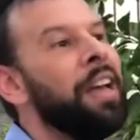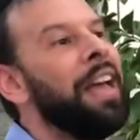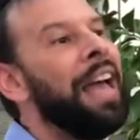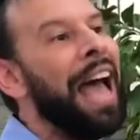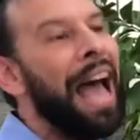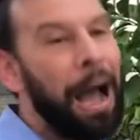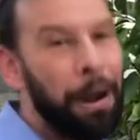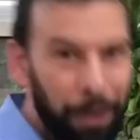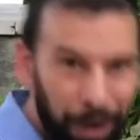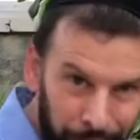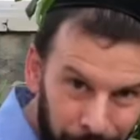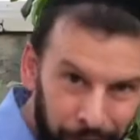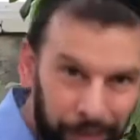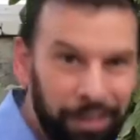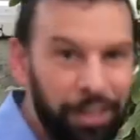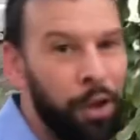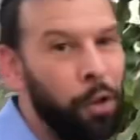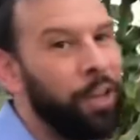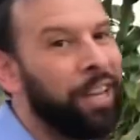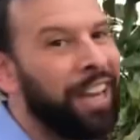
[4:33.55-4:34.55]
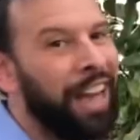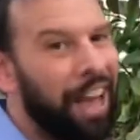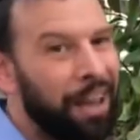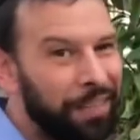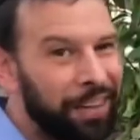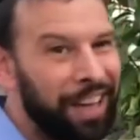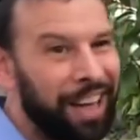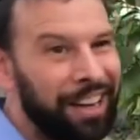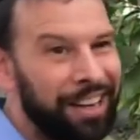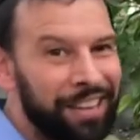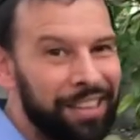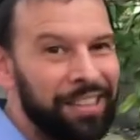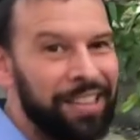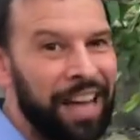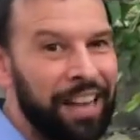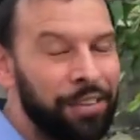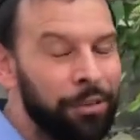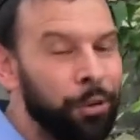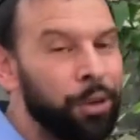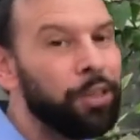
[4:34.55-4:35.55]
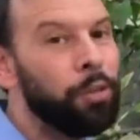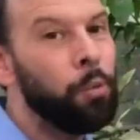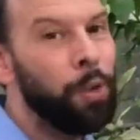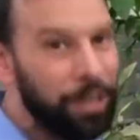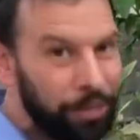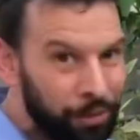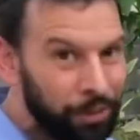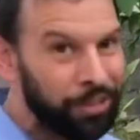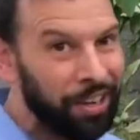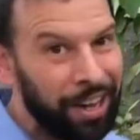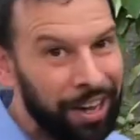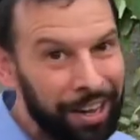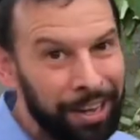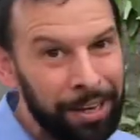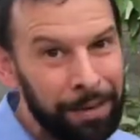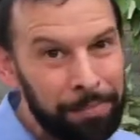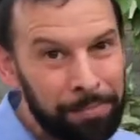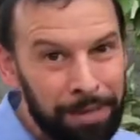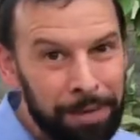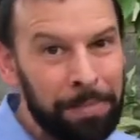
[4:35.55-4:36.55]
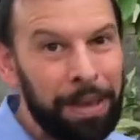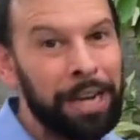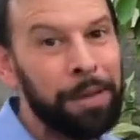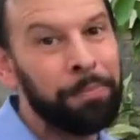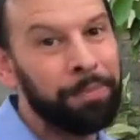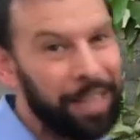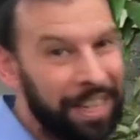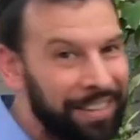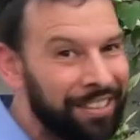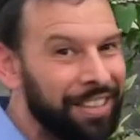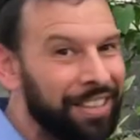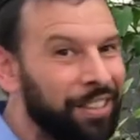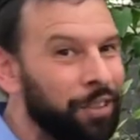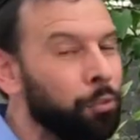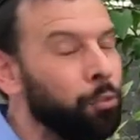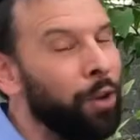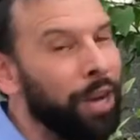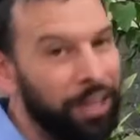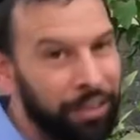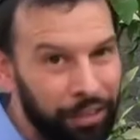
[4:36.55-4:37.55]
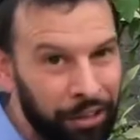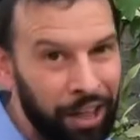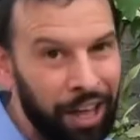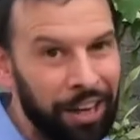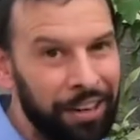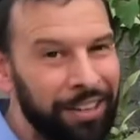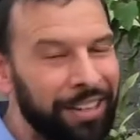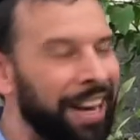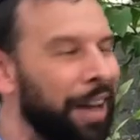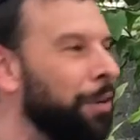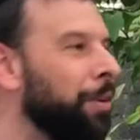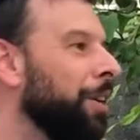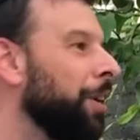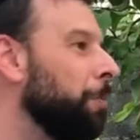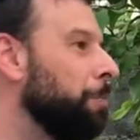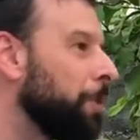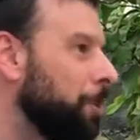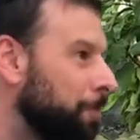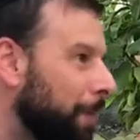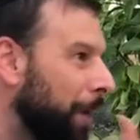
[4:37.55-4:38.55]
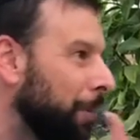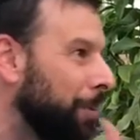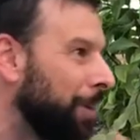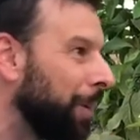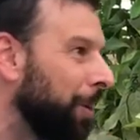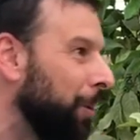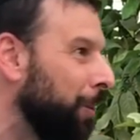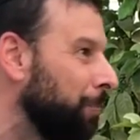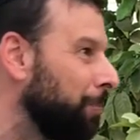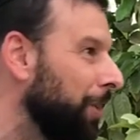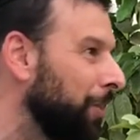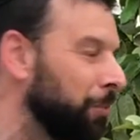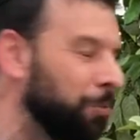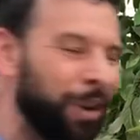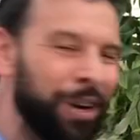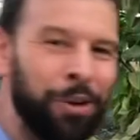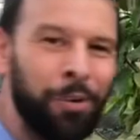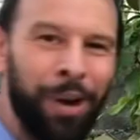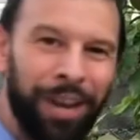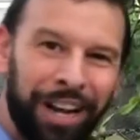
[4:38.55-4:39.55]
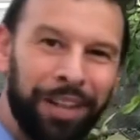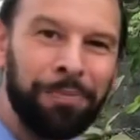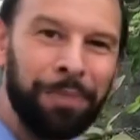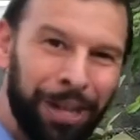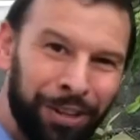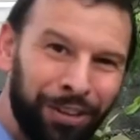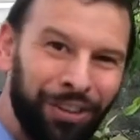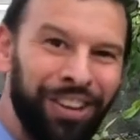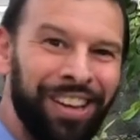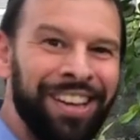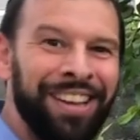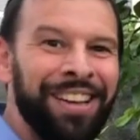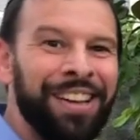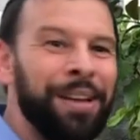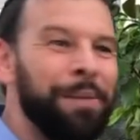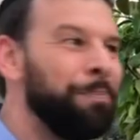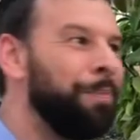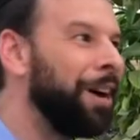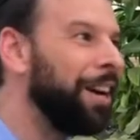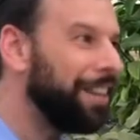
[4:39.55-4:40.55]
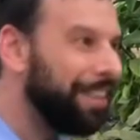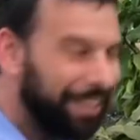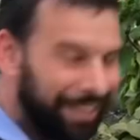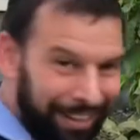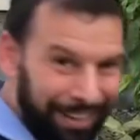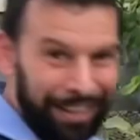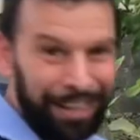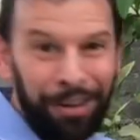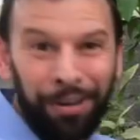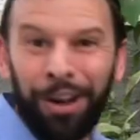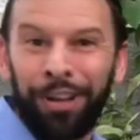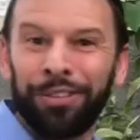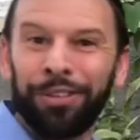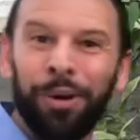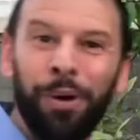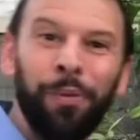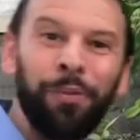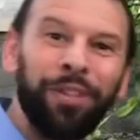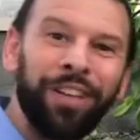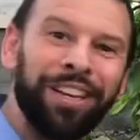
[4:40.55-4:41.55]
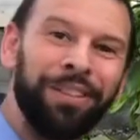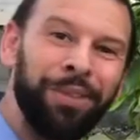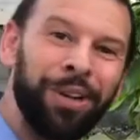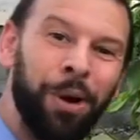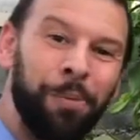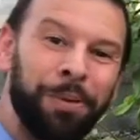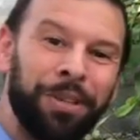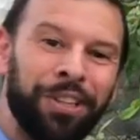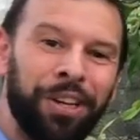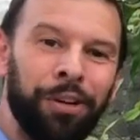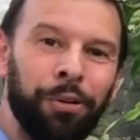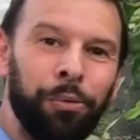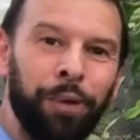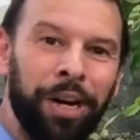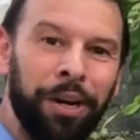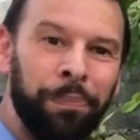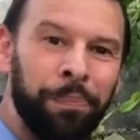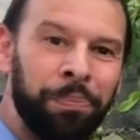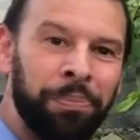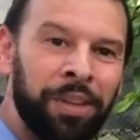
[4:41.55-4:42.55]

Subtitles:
However, the only caveat is that during the winter time, in many places, it rains a lot. Now, here in Mitzvah Yericho, it doesn't rain quite as much, but here also, hopefully, we hope it's gonna rain.